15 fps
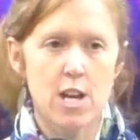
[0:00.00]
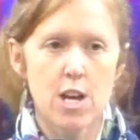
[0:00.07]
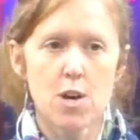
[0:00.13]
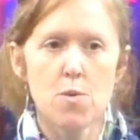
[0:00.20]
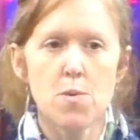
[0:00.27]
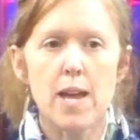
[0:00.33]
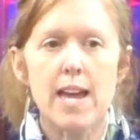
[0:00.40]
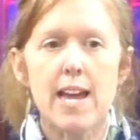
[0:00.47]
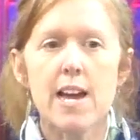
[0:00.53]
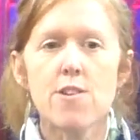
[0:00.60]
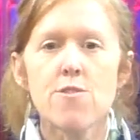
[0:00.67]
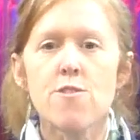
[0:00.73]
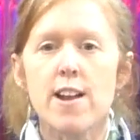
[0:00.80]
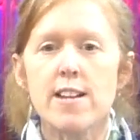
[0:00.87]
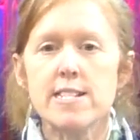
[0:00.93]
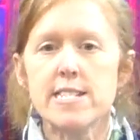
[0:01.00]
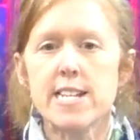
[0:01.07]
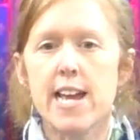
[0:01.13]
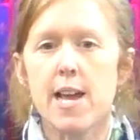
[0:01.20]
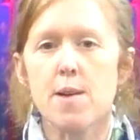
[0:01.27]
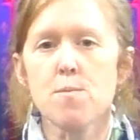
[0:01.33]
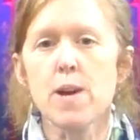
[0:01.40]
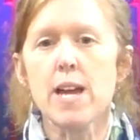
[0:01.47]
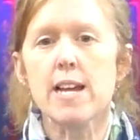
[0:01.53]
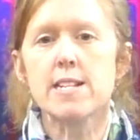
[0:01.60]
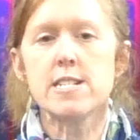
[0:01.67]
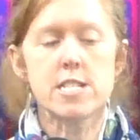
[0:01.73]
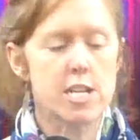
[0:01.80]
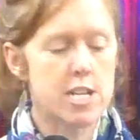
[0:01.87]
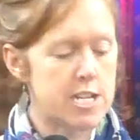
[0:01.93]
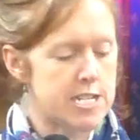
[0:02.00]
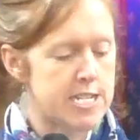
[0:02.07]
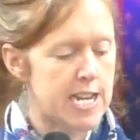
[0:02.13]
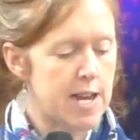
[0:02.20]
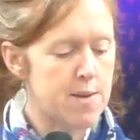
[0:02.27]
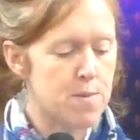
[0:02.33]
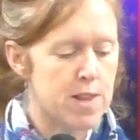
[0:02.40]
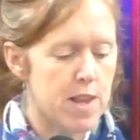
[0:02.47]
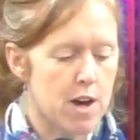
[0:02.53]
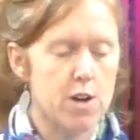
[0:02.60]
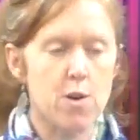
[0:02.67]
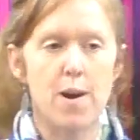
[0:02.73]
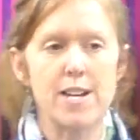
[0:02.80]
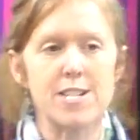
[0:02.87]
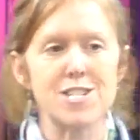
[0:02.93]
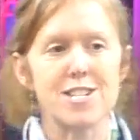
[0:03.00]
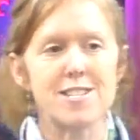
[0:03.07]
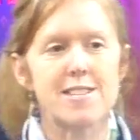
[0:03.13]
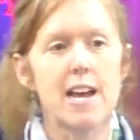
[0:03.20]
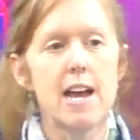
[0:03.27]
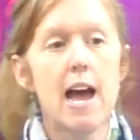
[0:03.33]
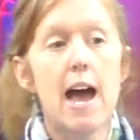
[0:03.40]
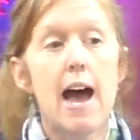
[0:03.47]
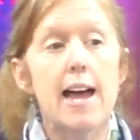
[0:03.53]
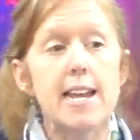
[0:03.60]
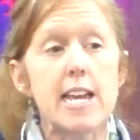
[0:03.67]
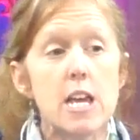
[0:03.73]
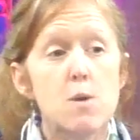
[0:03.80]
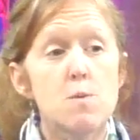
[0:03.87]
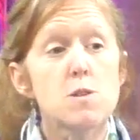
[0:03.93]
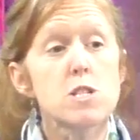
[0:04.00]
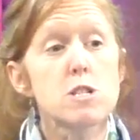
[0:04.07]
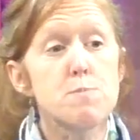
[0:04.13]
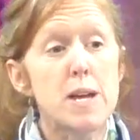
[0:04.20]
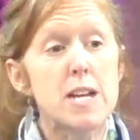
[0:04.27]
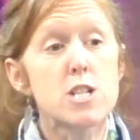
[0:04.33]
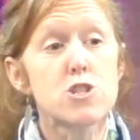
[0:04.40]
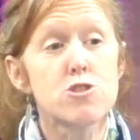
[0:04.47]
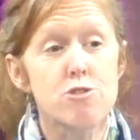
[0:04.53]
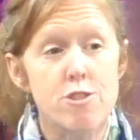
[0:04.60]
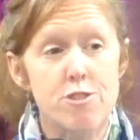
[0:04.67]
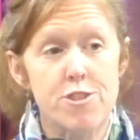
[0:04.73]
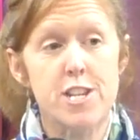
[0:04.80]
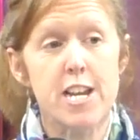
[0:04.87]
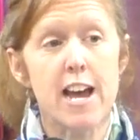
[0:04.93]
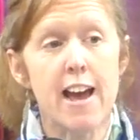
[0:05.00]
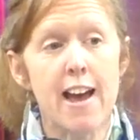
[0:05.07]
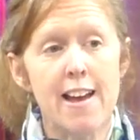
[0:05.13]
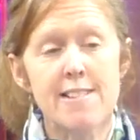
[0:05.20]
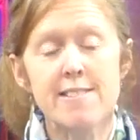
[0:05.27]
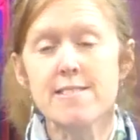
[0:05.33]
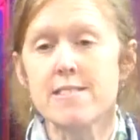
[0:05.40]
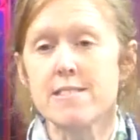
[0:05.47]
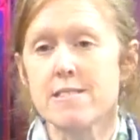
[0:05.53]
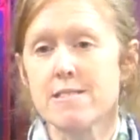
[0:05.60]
We can run to him, we can turn to him with our questions, and he will speak truth to us.